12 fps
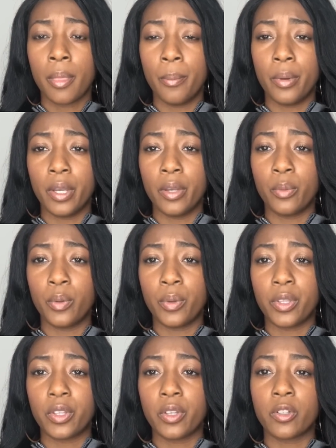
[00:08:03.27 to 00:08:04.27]
but we
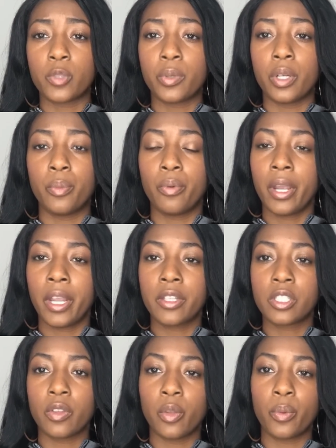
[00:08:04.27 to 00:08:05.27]
went there spring break
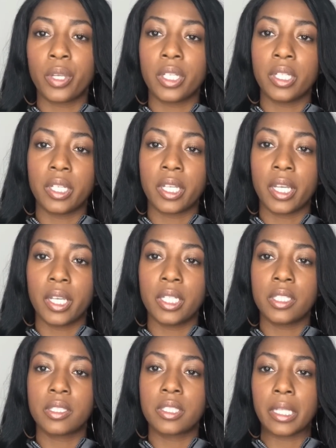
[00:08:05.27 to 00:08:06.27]
so that we can look
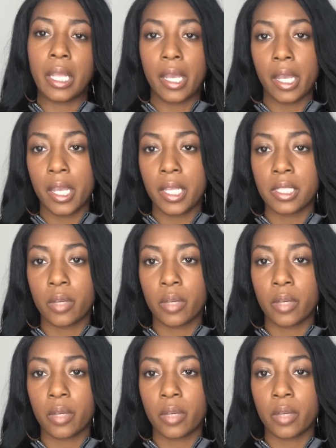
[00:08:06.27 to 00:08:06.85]
at salons.